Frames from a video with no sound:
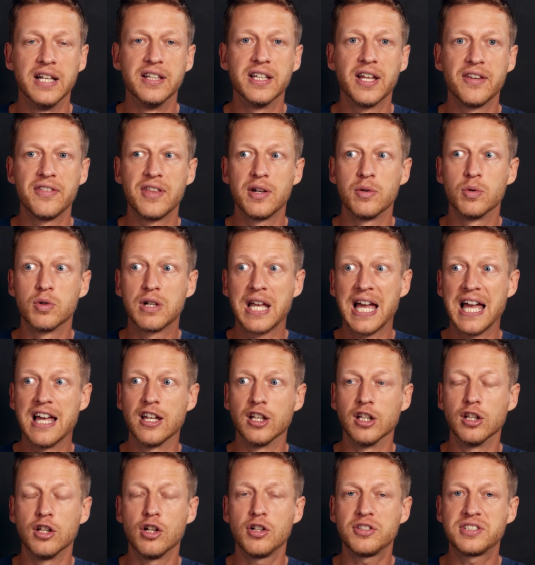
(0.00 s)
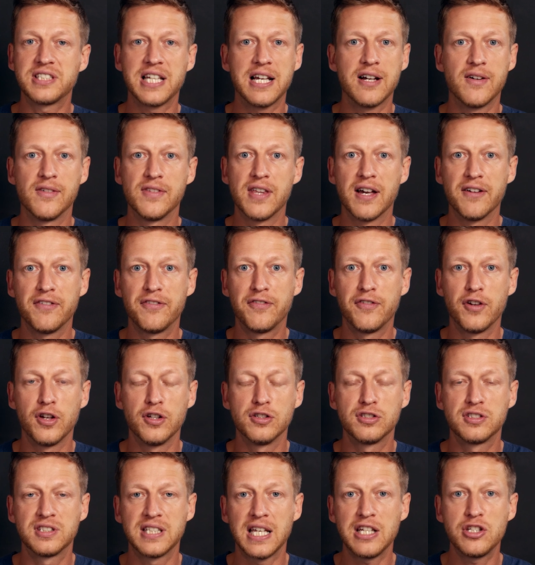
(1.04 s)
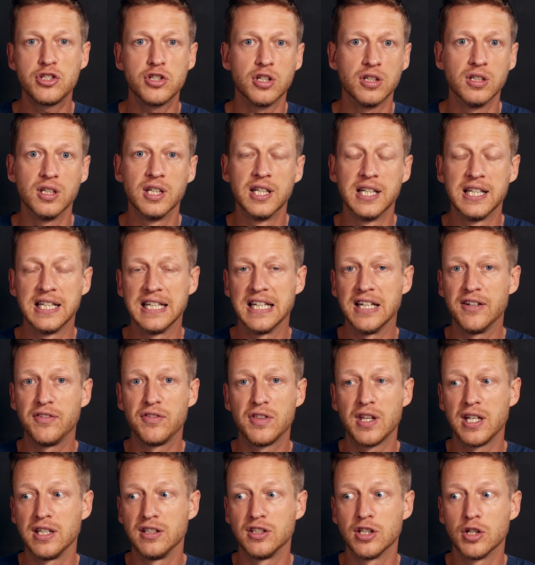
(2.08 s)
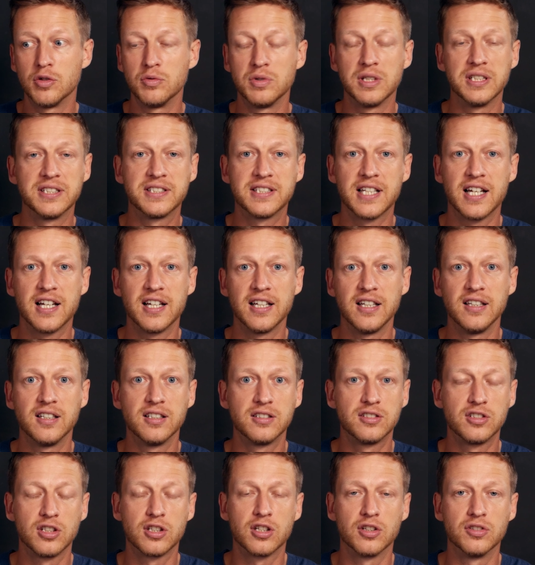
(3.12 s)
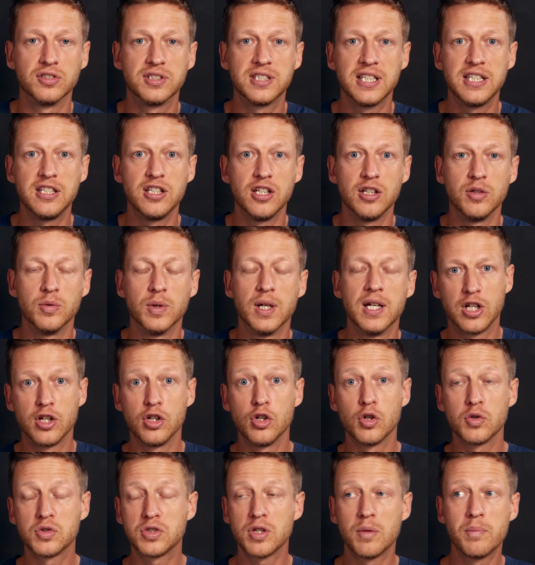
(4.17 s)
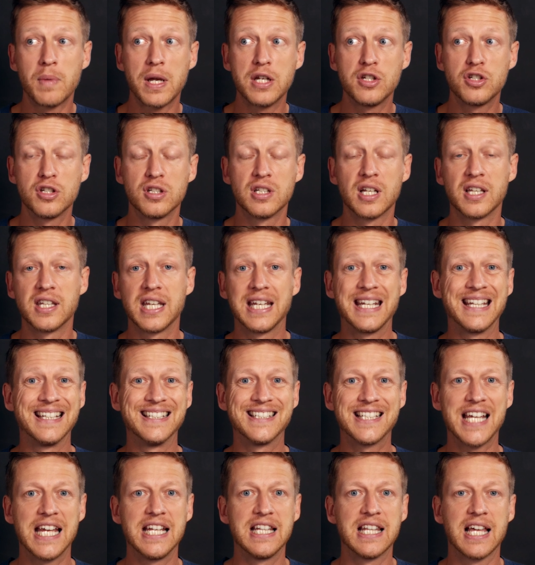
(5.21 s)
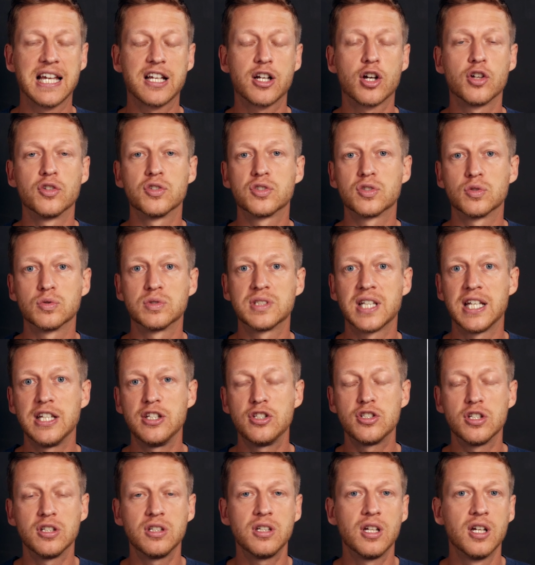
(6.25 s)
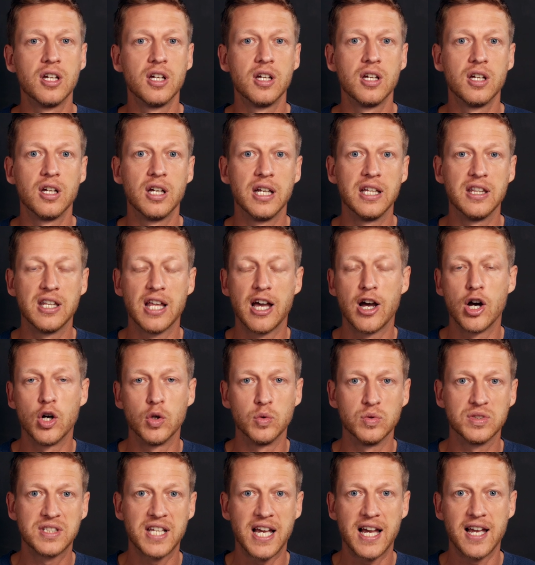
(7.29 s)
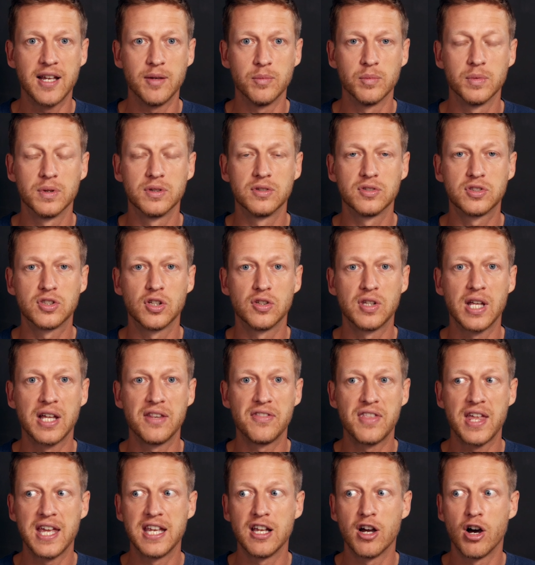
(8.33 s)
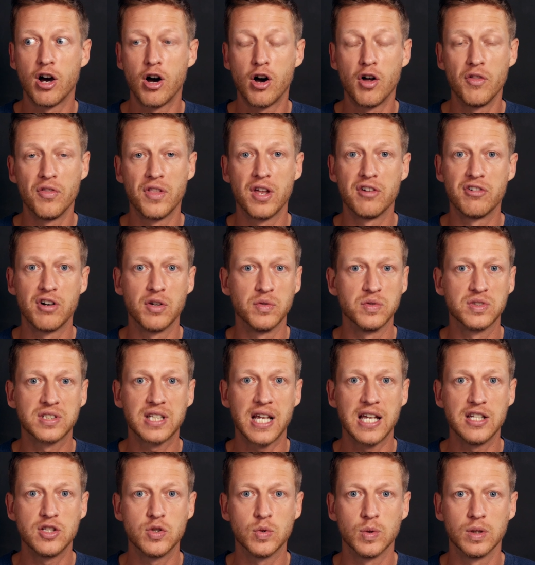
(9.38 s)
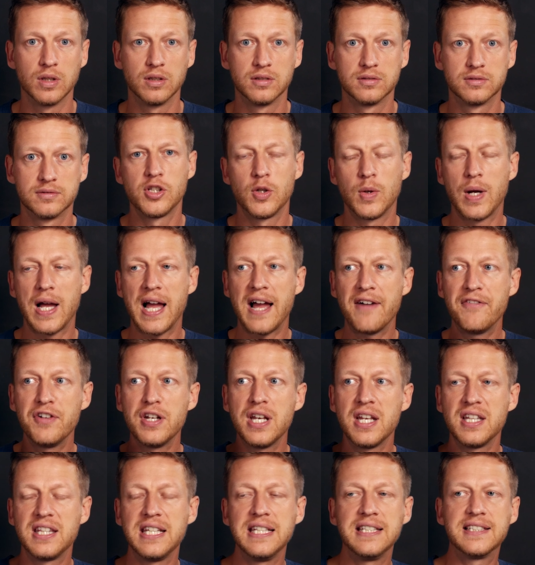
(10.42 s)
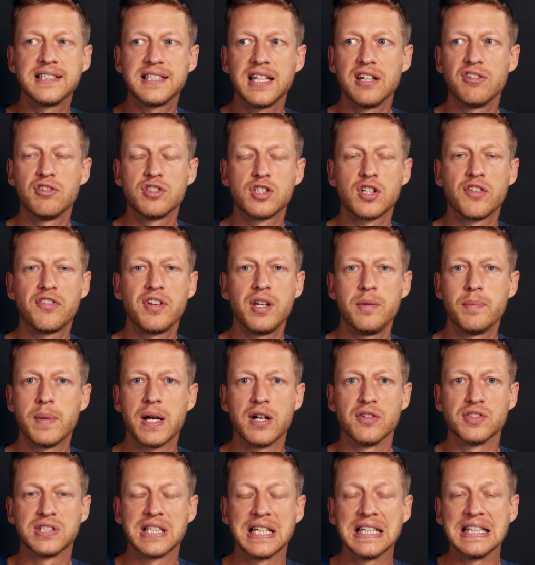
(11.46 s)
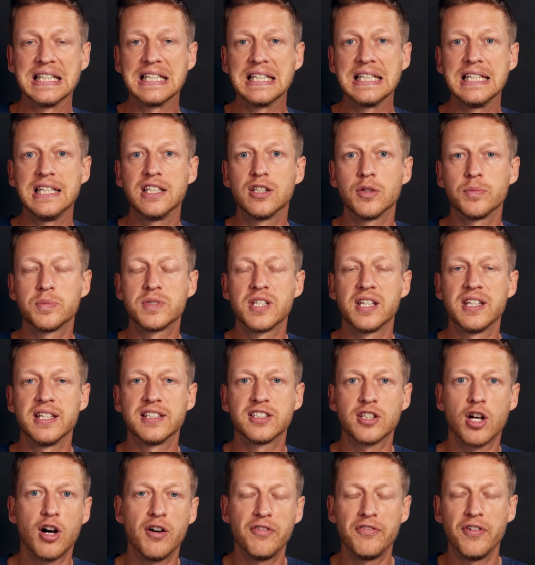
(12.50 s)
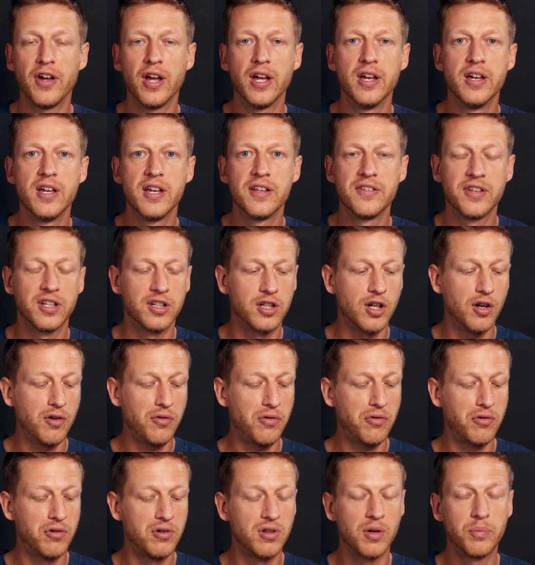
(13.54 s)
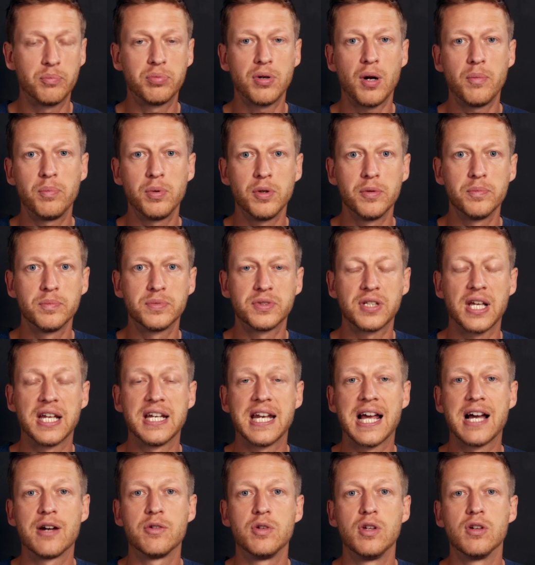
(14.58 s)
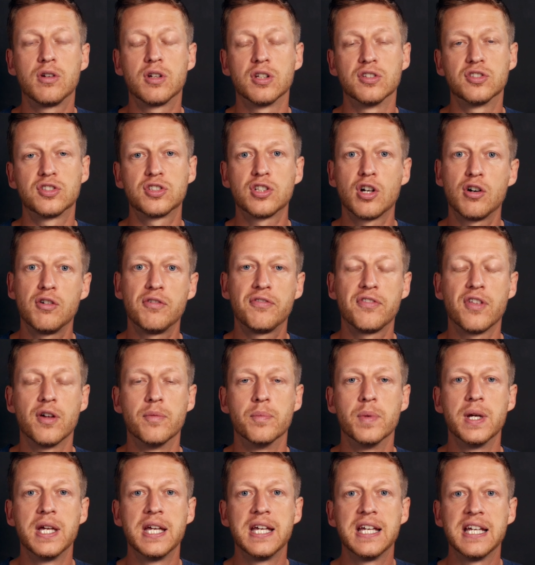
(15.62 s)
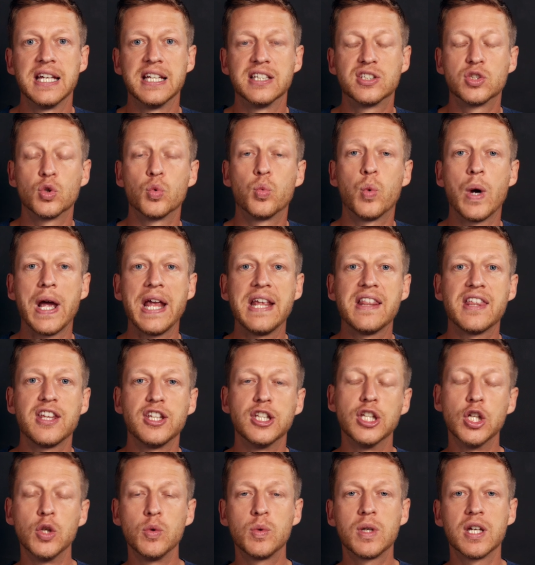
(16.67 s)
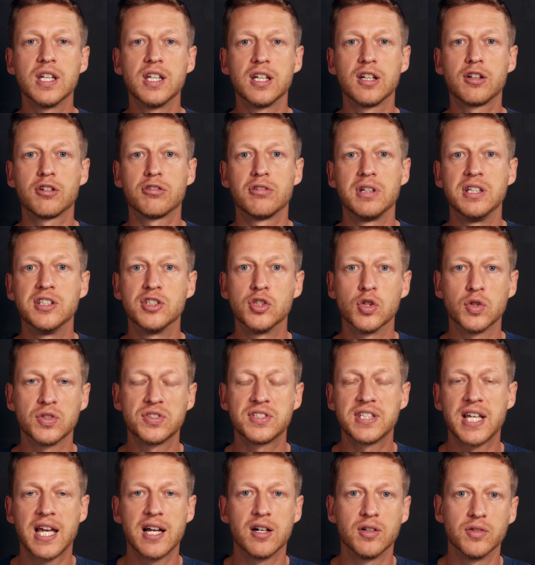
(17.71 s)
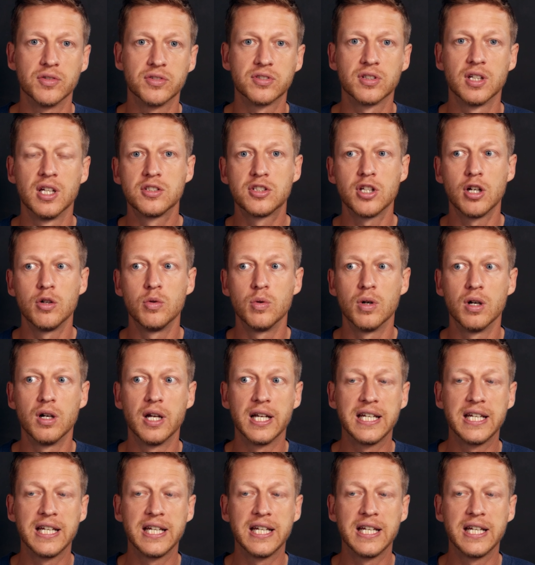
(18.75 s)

and that they will get a lot out of that first session if they don't decide to continue. You can also mention that they can take their consultation in their own time so that they are on their own schedule. So having these series of emails that lead up to this offer, that go through the problems and how you can solve them, is a way that you can increase your sales. So